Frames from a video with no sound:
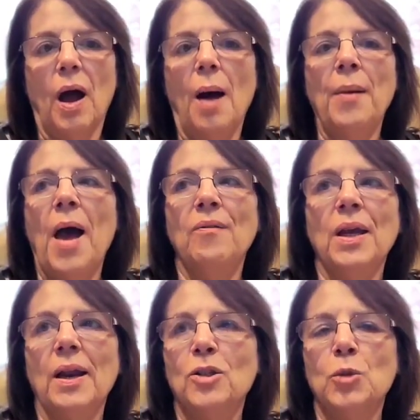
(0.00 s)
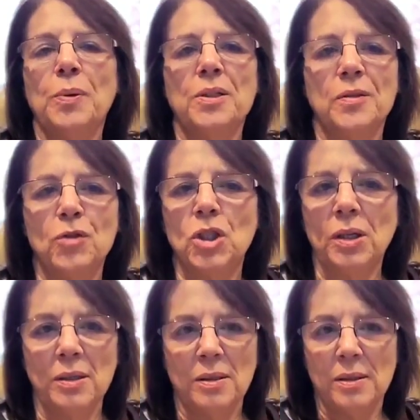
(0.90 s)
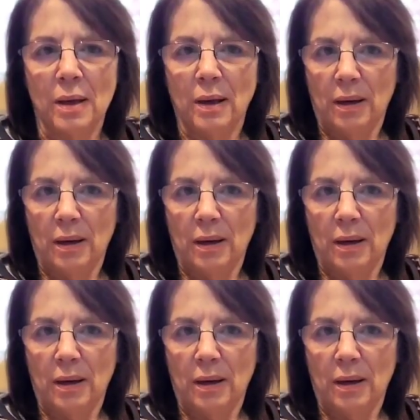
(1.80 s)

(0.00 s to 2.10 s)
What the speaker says: I'm having an extra piece of cheese